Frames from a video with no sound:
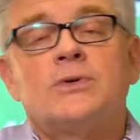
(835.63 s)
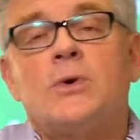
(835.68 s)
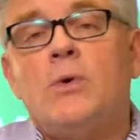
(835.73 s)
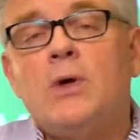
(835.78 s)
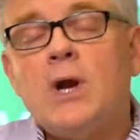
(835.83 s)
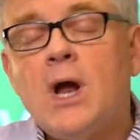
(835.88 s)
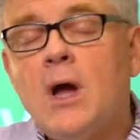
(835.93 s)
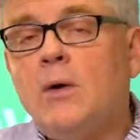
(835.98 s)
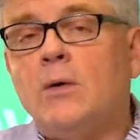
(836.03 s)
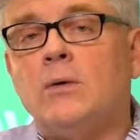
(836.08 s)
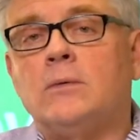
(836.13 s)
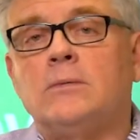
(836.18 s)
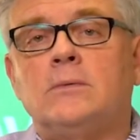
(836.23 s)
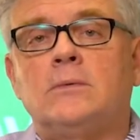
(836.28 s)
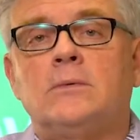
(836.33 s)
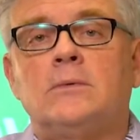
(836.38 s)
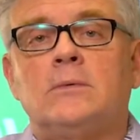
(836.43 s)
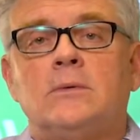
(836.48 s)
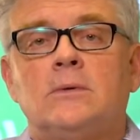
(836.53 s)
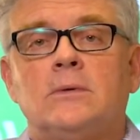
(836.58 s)
going on?
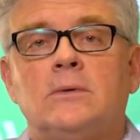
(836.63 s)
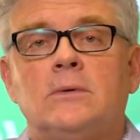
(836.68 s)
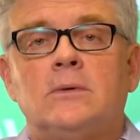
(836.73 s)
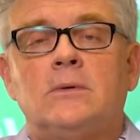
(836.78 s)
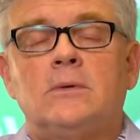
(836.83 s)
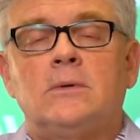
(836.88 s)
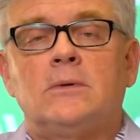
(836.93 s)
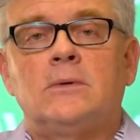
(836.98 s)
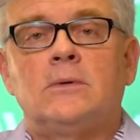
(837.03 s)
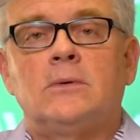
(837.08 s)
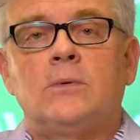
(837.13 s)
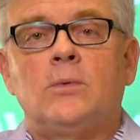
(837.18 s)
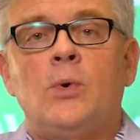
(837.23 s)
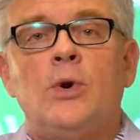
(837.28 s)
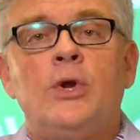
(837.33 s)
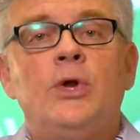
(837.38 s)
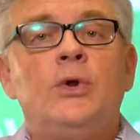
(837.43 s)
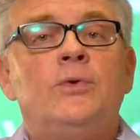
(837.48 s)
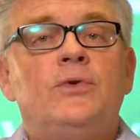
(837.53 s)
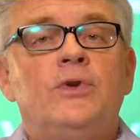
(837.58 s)

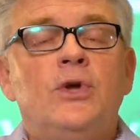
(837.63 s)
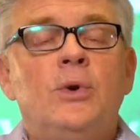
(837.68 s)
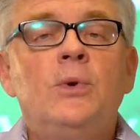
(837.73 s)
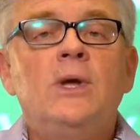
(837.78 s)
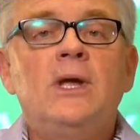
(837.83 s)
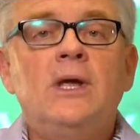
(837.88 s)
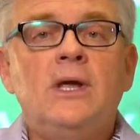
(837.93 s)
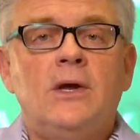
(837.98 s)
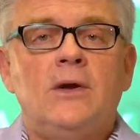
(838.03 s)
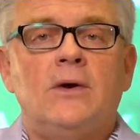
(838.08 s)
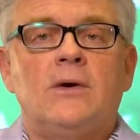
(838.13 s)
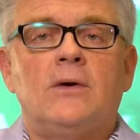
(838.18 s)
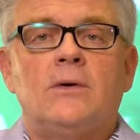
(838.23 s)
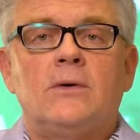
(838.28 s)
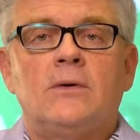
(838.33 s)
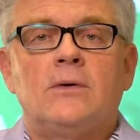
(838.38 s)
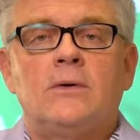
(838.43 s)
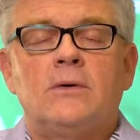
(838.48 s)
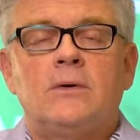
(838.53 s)
What are you doing here?